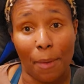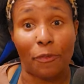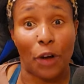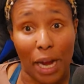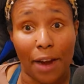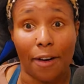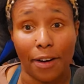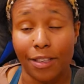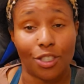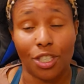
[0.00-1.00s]
up for air
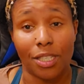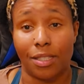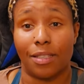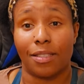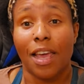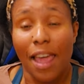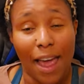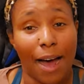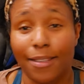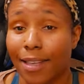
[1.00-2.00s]
because Jesus.
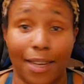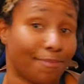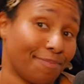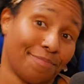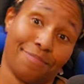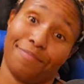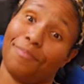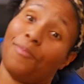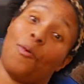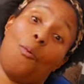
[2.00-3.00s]
And I was like,
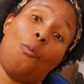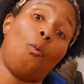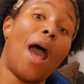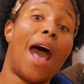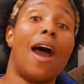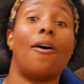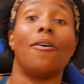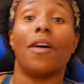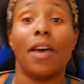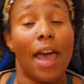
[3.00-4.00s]

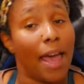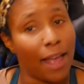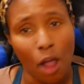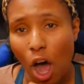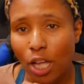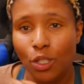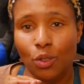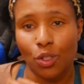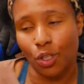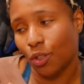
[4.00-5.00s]
wow. And
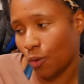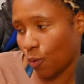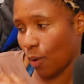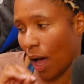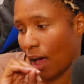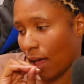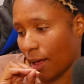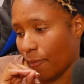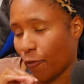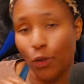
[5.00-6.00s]
also too,
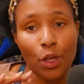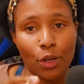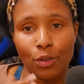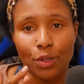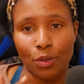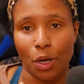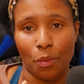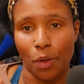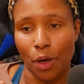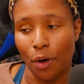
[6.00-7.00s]
um, for those who
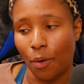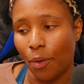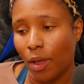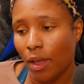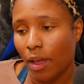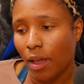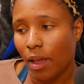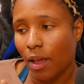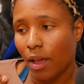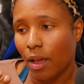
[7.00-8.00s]
don't know,
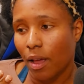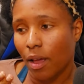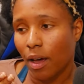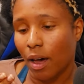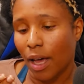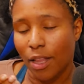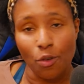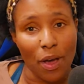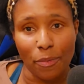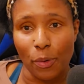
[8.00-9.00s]
and
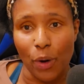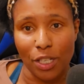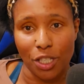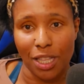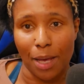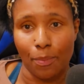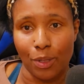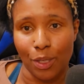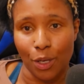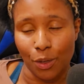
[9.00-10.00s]
you have been watching the
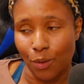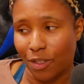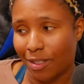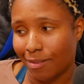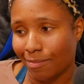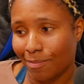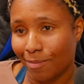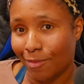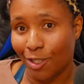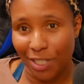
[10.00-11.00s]
episodes
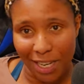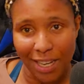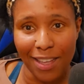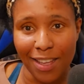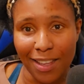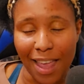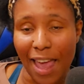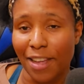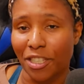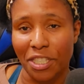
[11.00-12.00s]
Jen
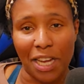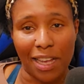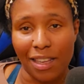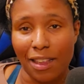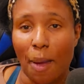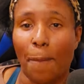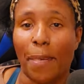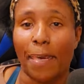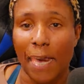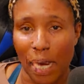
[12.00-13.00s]
and Shannon have
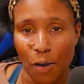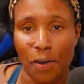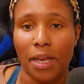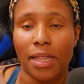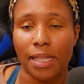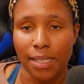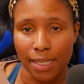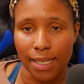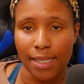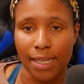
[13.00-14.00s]
been carrying this
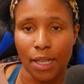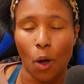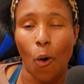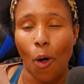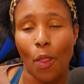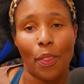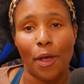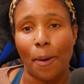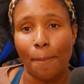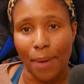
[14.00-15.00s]
season on
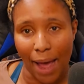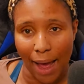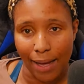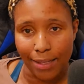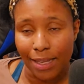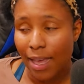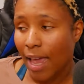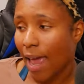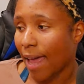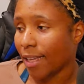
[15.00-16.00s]
their backs.
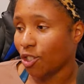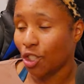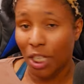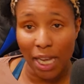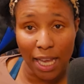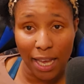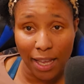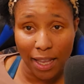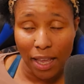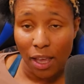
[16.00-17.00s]
And
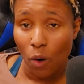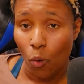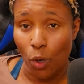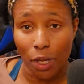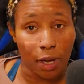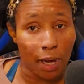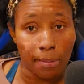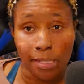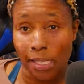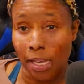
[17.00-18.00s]
Jen, when it
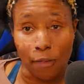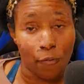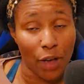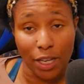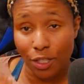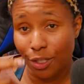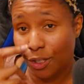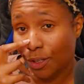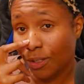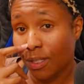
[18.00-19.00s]
comes to the
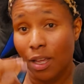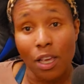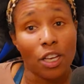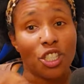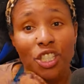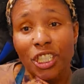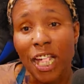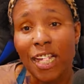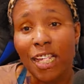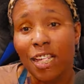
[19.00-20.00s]
confessionals,
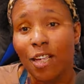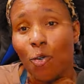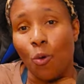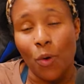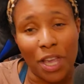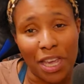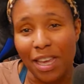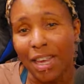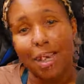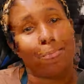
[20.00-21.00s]
shady
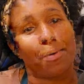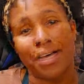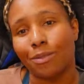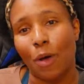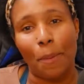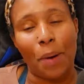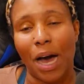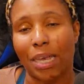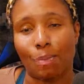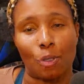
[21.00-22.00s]
queen in the best way
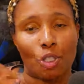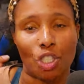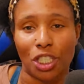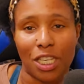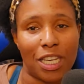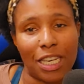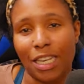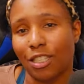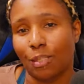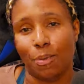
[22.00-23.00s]
possible.
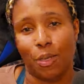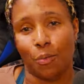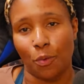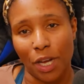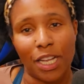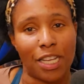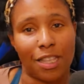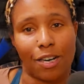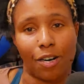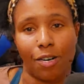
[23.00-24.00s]
She just be reading
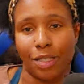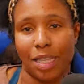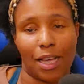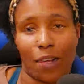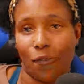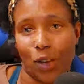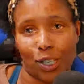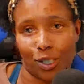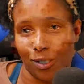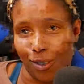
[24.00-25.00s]
the girls in that
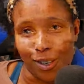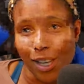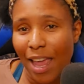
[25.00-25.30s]
confessional.